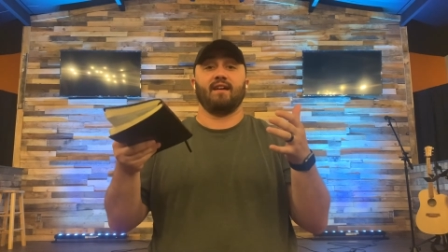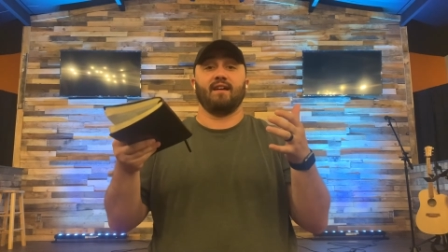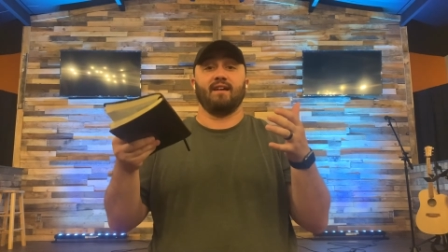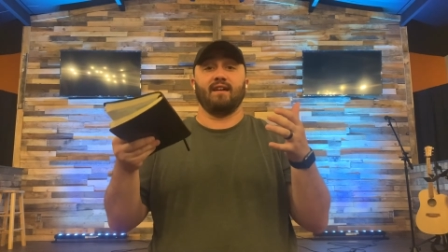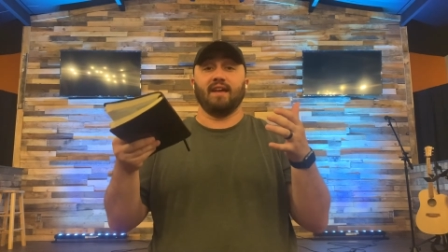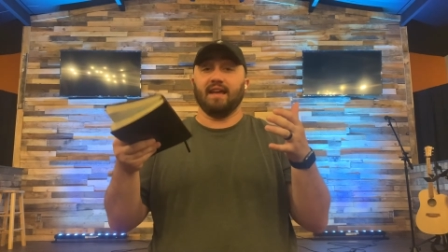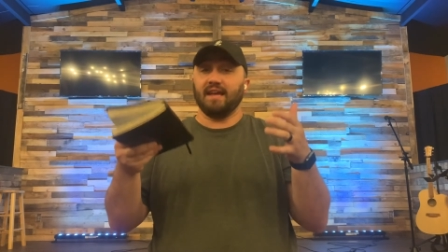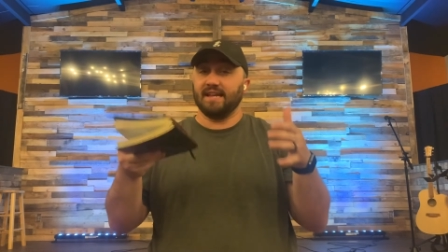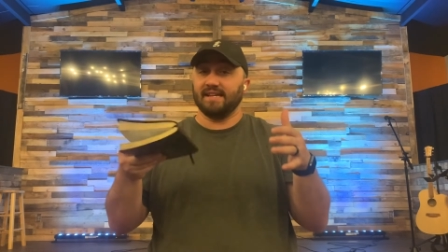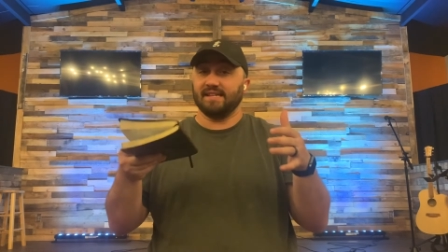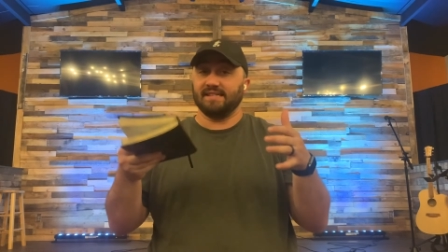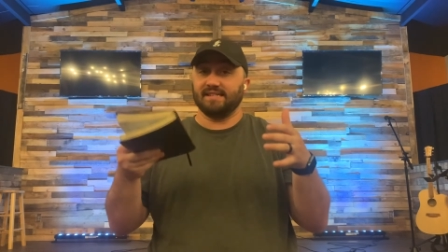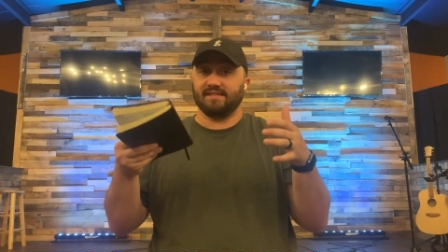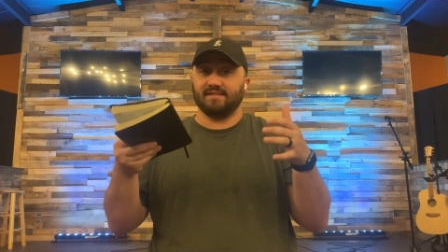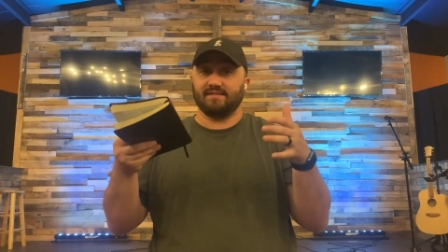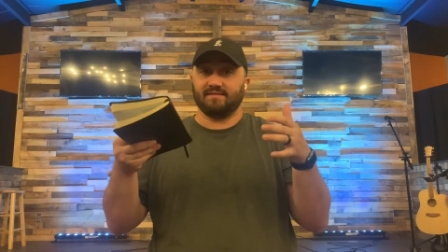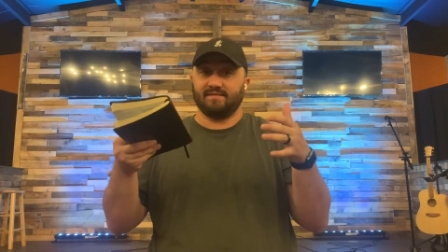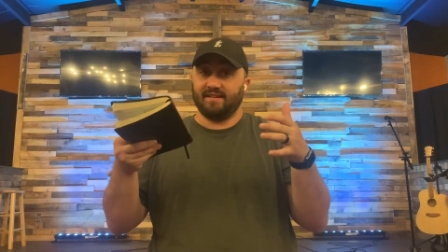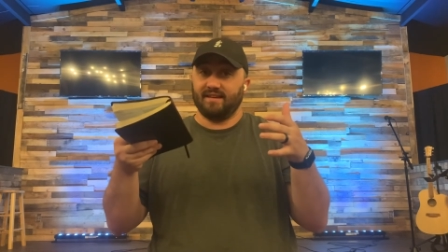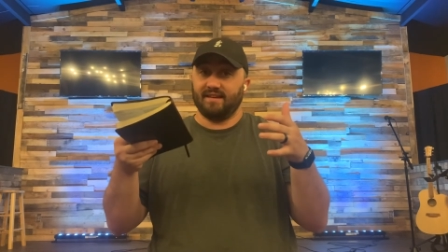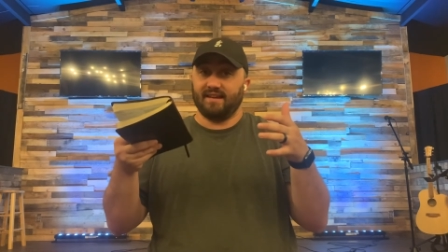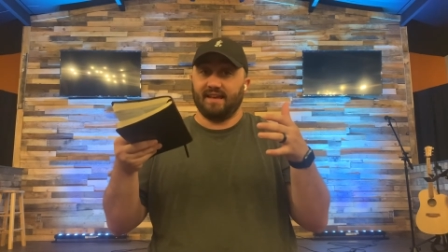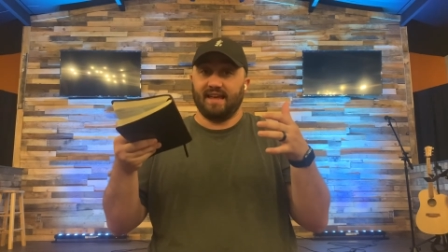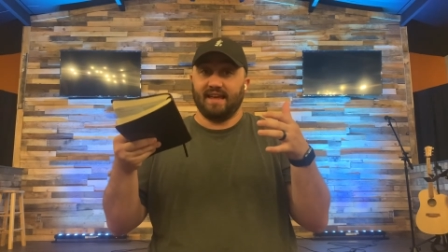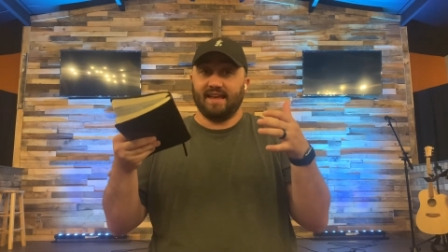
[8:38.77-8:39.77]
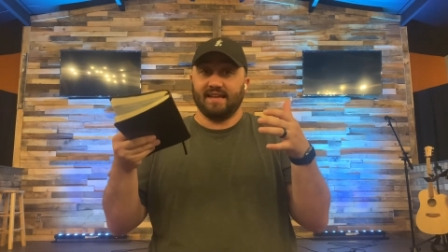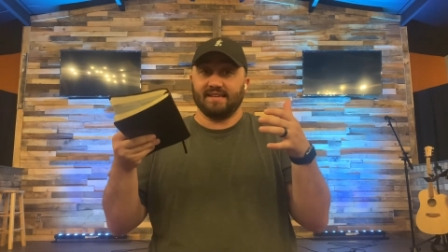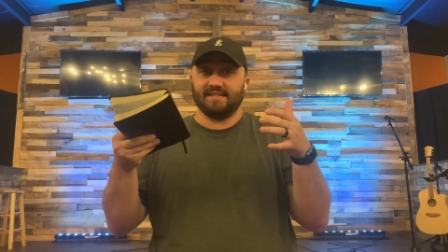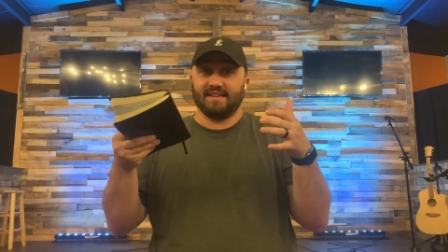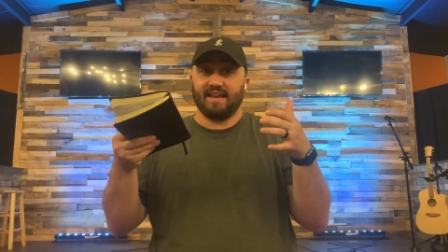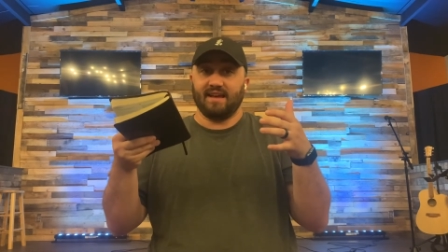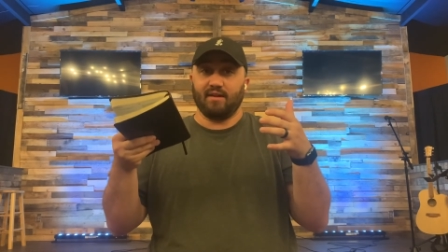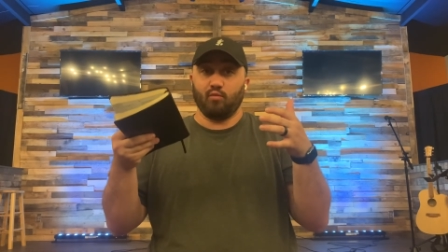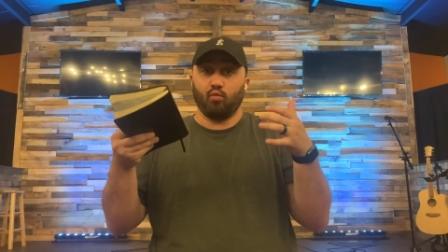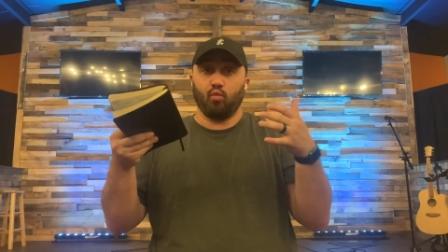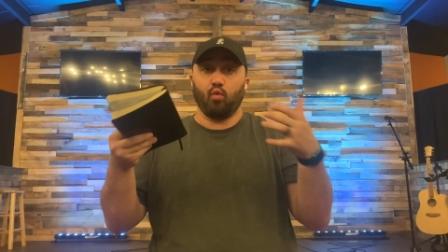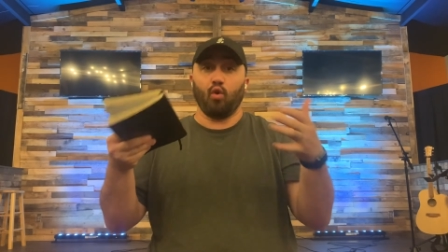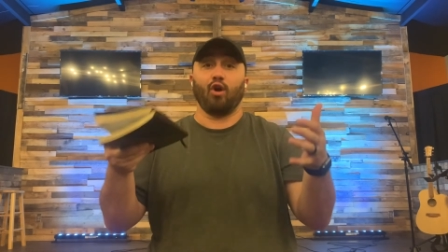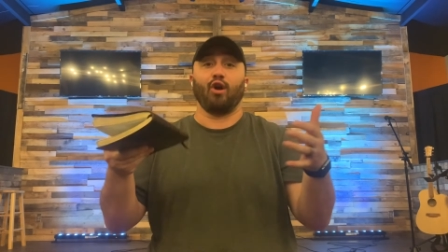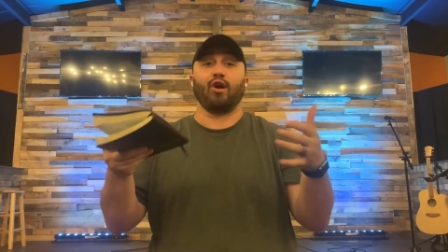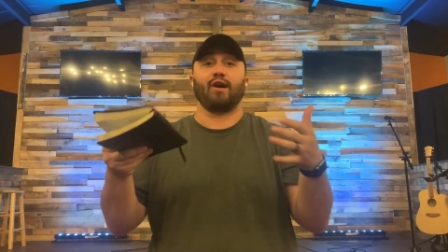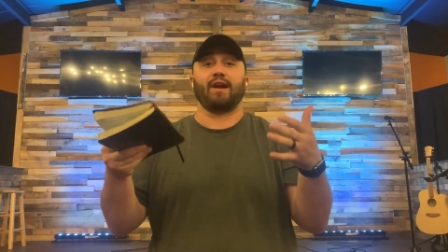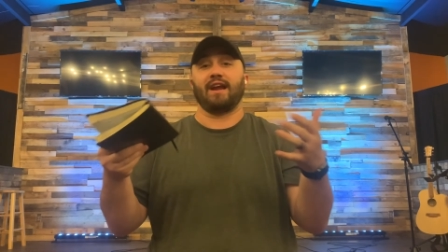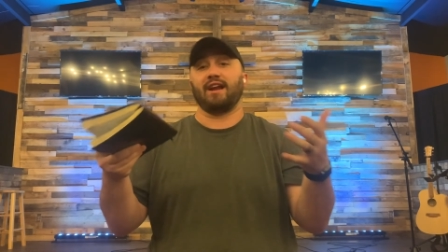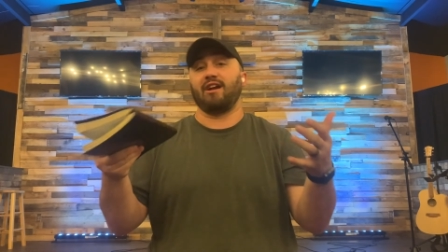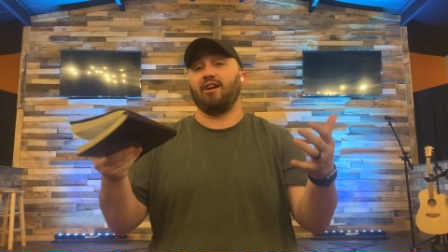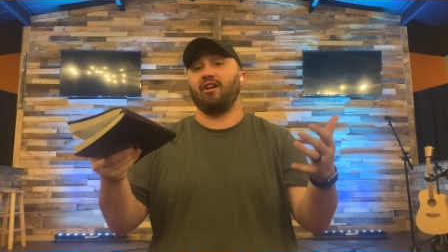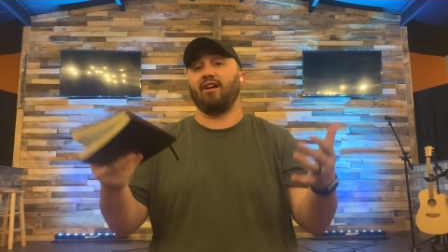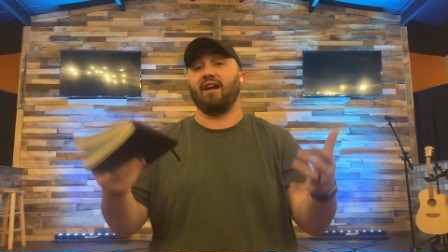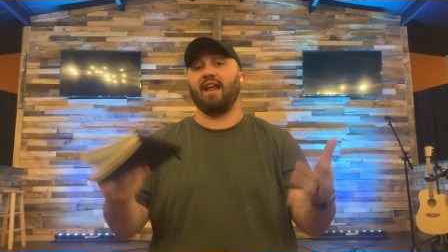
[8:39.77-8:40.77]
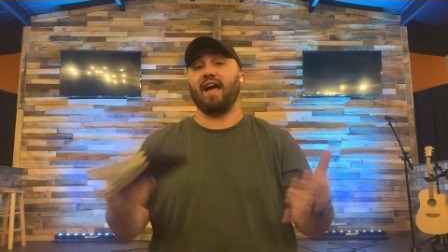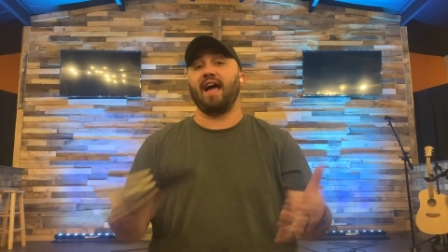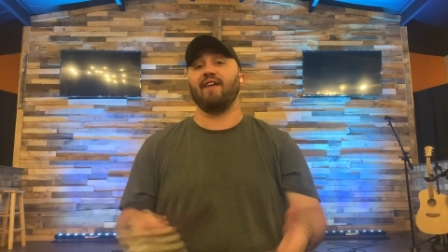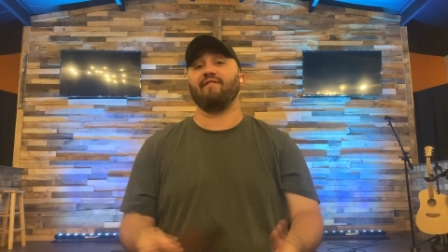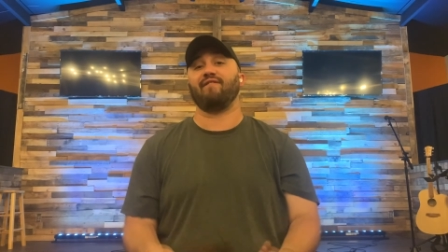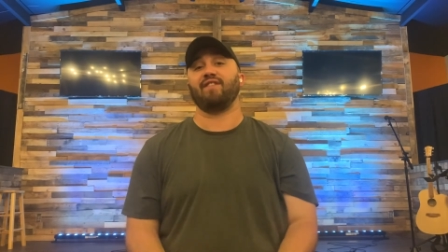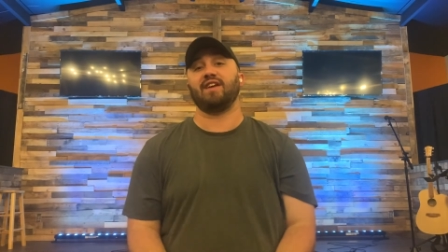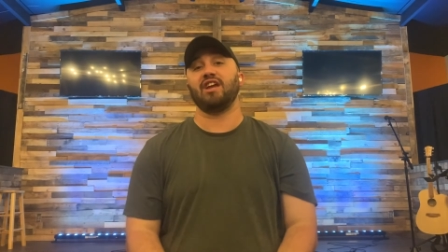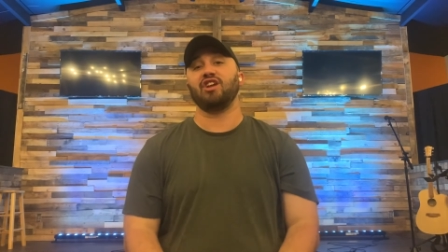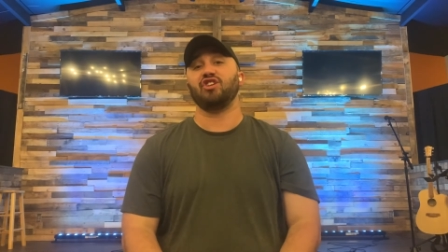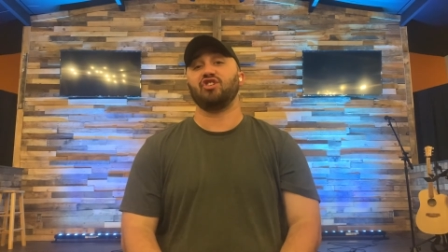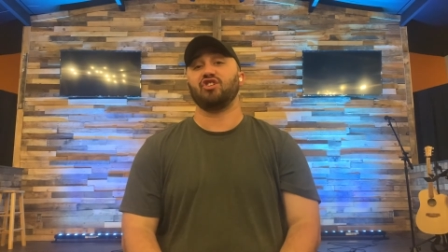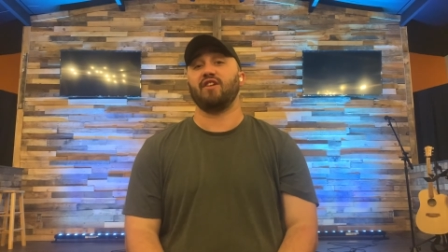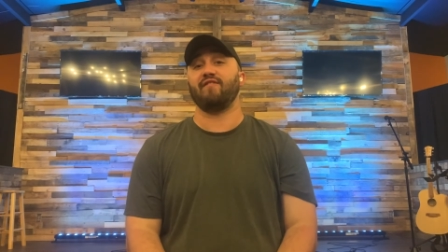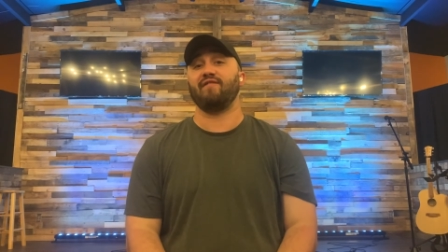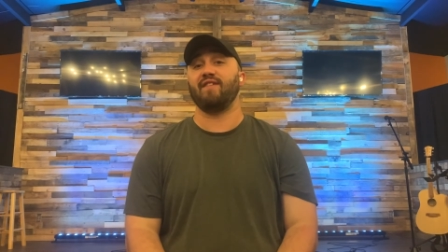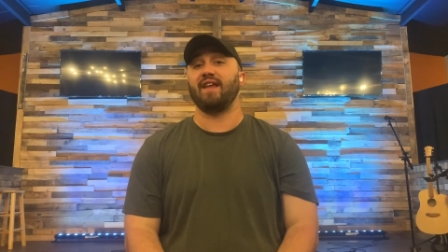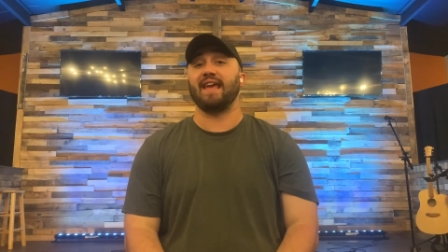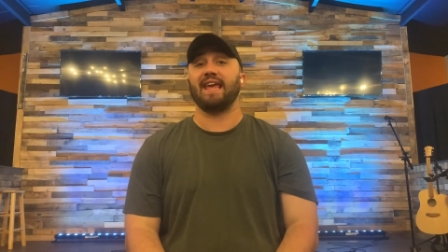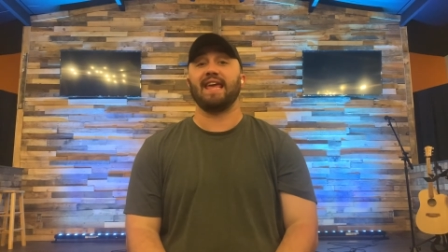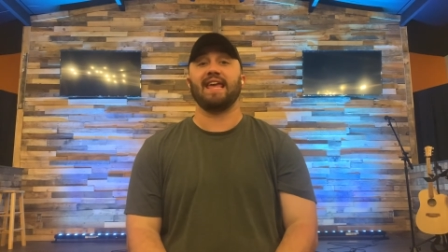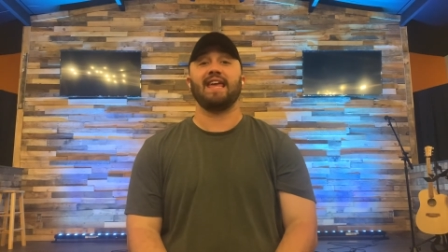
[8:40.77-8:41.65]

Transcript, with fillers: uh, is is at work in our life each and every day,